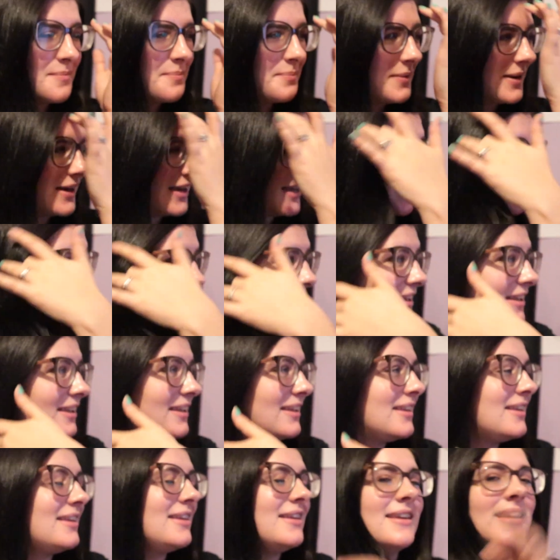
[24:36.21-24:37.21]
But
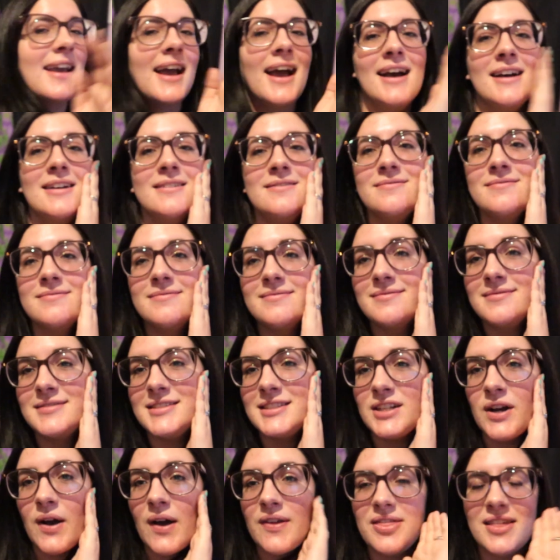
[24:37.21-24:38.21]
yeah,
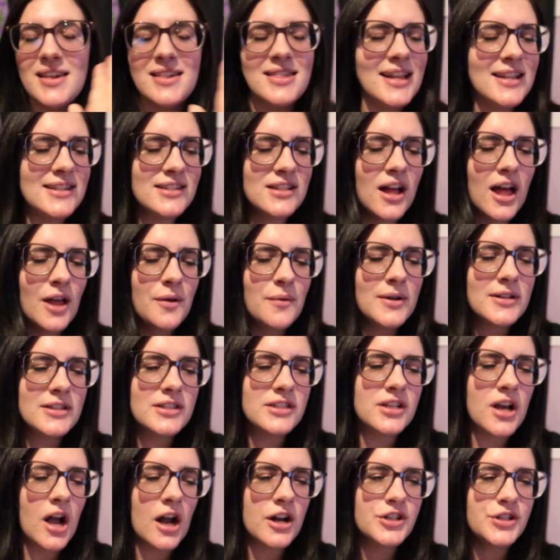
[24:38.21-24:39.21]
so I think that's all I
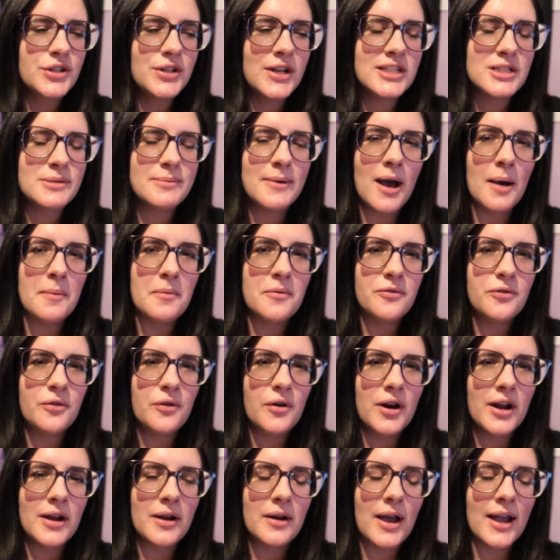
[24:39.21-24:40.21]
wanted to talk to you guys about
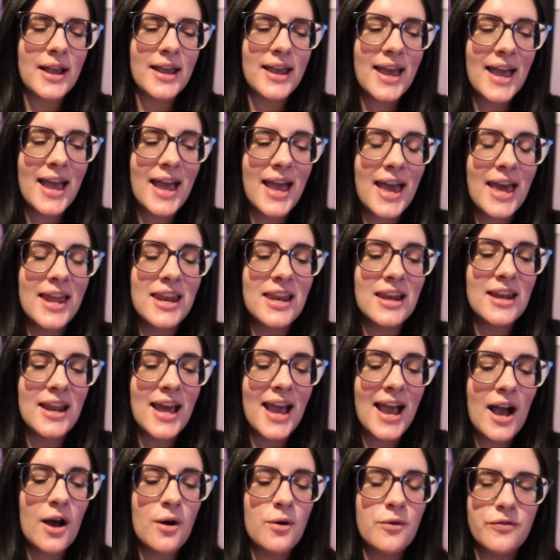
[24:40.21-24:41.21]
before I
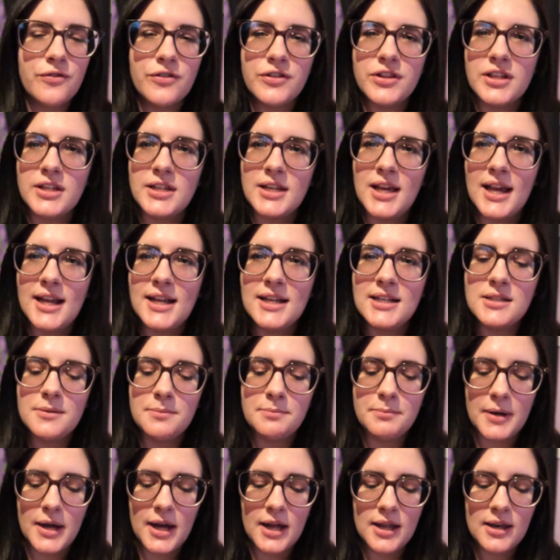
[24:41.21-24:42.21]
headed out for the night.
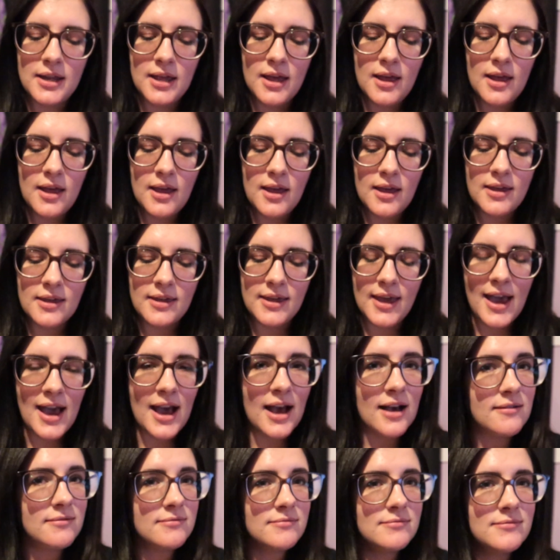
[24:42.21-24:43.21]
But
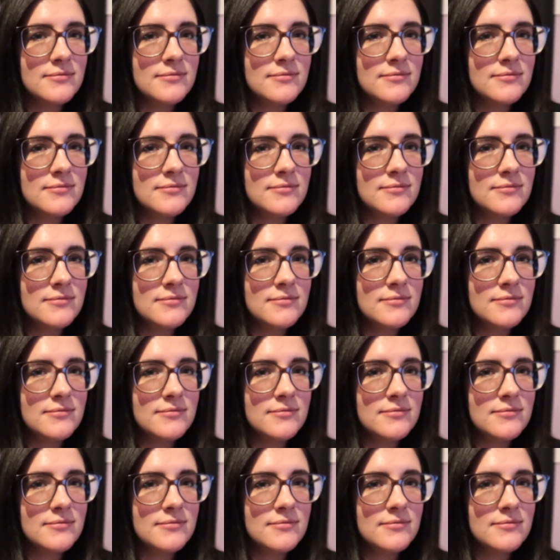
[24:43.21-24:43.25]
yeah,